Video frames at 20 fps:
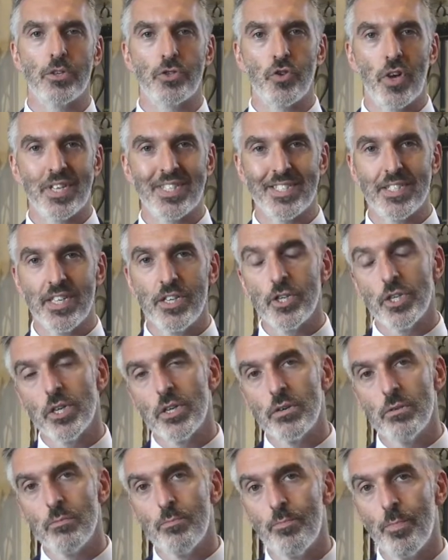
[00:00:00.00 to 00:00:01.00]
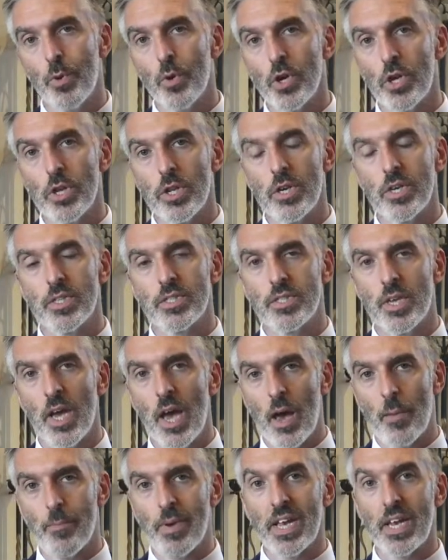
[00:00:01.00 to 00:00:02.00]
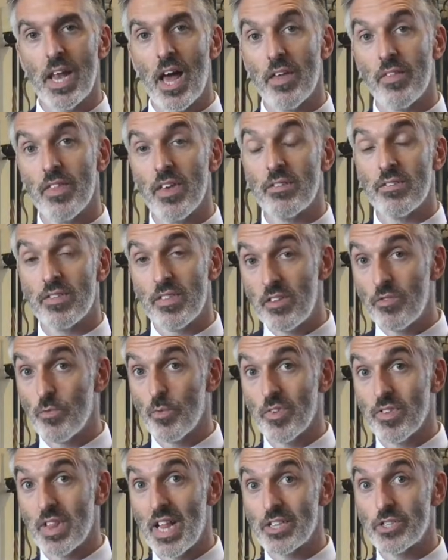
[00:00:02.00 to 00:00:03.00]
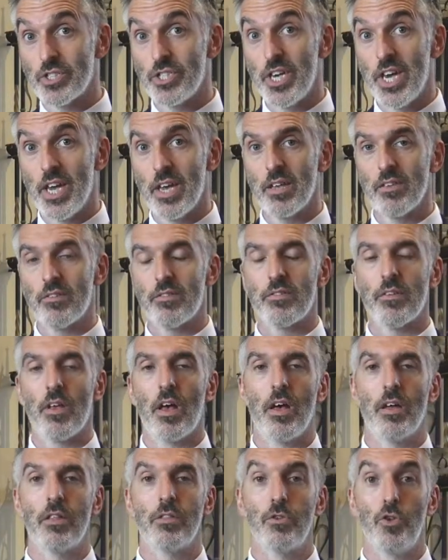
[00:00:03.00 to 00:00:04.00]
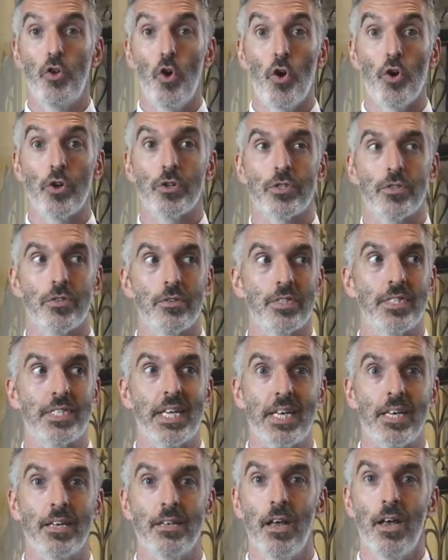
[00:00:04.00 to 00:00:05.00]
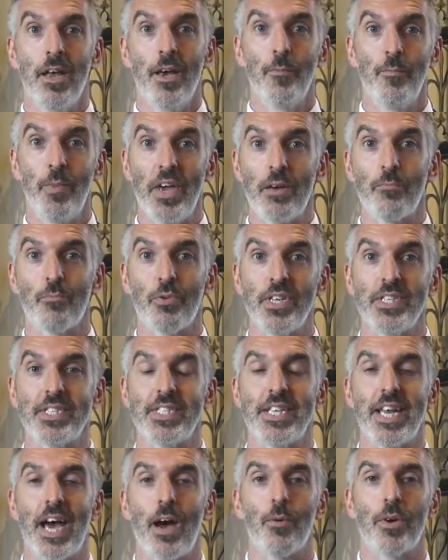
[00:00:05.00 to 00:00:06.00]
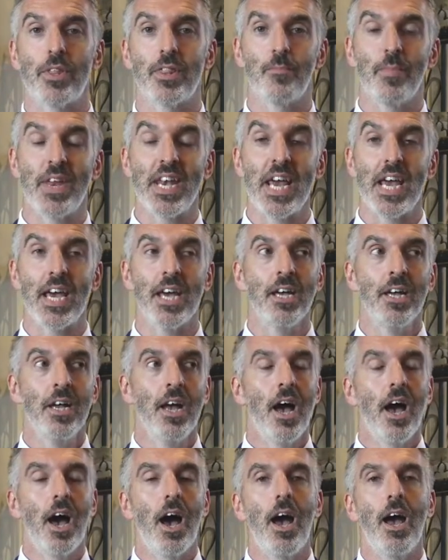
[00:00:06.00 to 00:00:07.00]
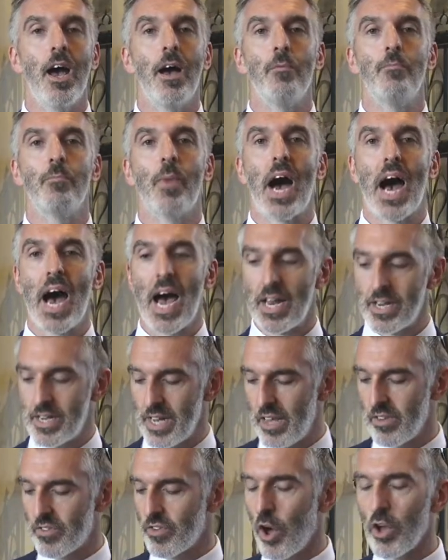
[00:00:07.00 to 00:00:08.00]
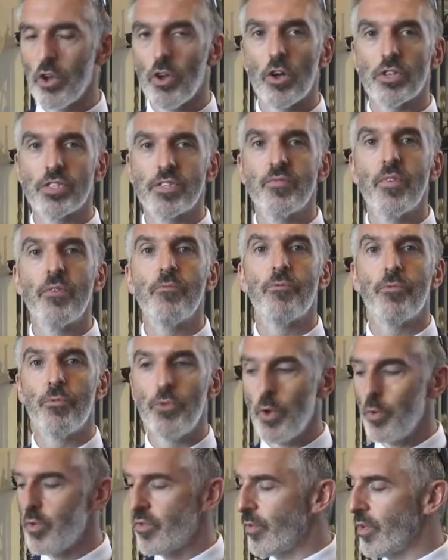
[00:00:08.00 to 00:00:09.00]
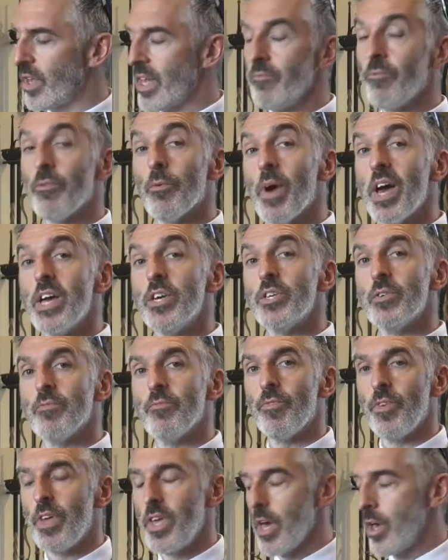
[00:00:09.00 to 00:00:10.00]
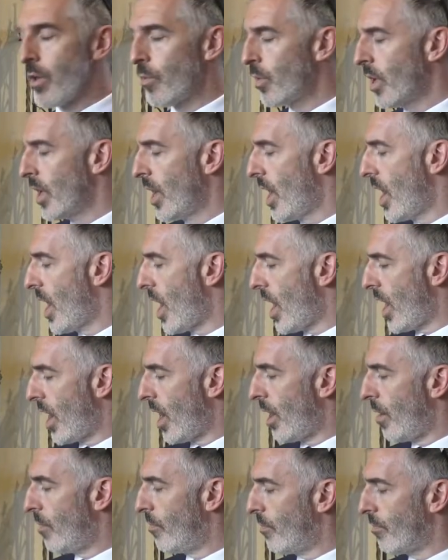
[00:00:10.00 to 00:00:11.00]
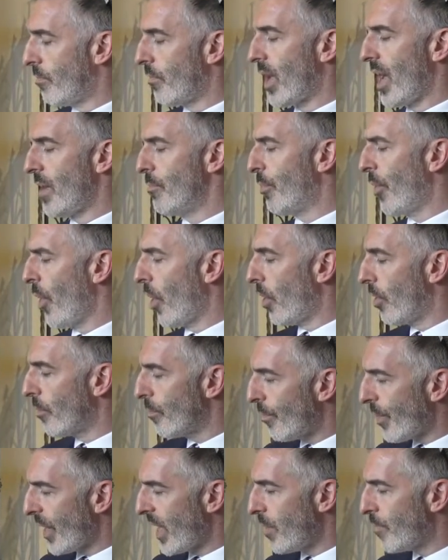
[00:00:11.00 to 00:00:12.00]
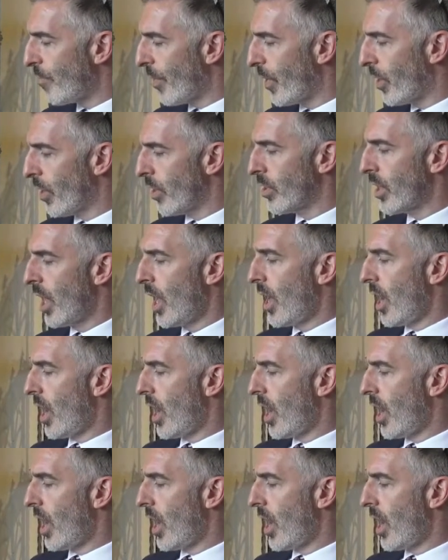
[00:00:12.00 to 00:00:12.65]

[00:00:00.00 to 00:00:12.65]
transition booklet, a bit like this. This was last year's. Yours are still being printed out at the minute. And it's got lots of useful information for you. Important people,